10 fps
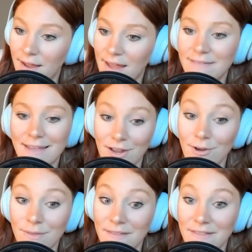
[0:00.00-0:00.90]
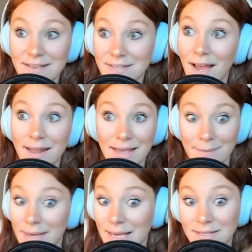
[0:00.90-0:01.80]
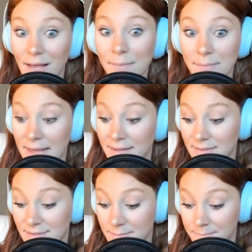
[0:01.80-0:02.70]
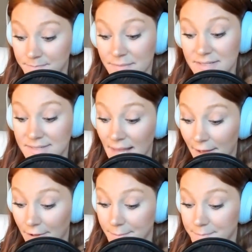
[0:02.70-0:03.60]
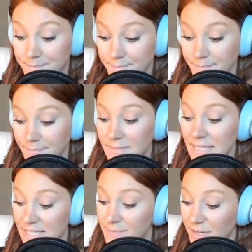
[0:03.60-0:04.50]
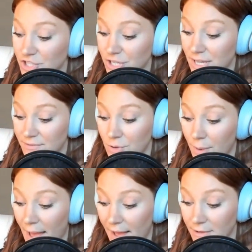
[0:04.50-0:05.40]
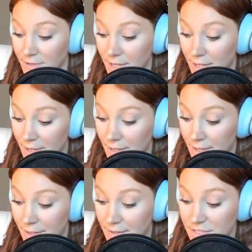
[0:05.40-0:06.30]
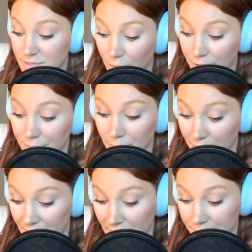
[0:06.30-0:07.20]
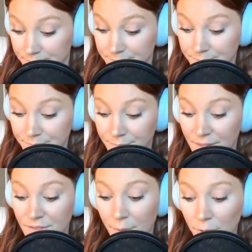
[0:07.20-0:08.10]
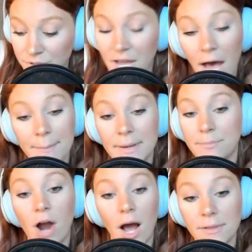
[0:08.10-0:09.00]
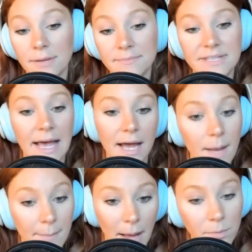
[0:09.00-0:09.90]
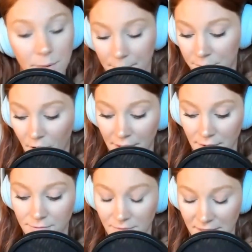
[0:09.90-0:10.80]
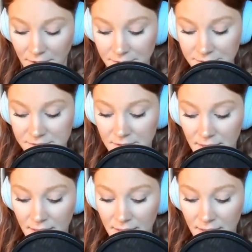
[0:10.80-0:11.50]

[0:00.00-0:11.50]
And they know that these kind of gimmicky supplements sell, especially if you have smart marketing. The most common problems that come up when a product fails